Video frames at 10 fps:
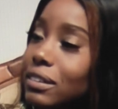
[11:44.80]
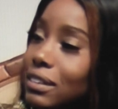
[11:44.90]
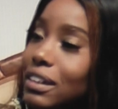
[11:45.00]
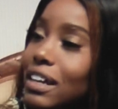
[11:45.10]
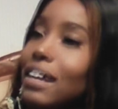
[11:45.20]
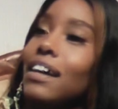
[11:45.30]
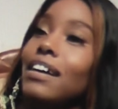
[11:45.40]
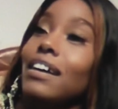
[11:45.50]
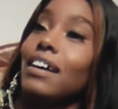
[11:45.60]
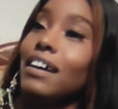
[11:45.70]

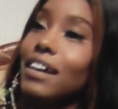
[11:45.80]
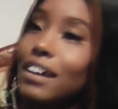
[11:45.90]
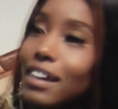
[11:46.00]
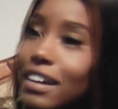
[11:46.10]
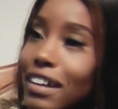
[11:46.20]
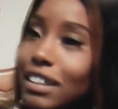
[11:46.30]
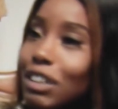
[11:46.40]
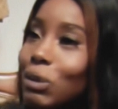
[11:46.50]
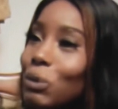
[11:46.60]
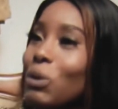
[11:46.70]

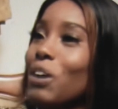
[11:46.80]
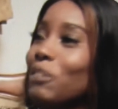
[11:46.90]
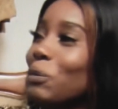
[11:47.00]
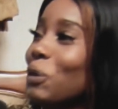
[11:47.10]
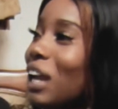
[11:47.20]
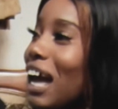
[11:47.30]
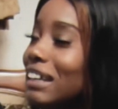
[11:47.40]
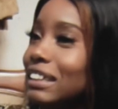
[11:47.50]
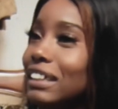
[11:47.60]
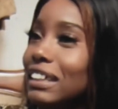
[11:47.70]
The Olu of Iwo land.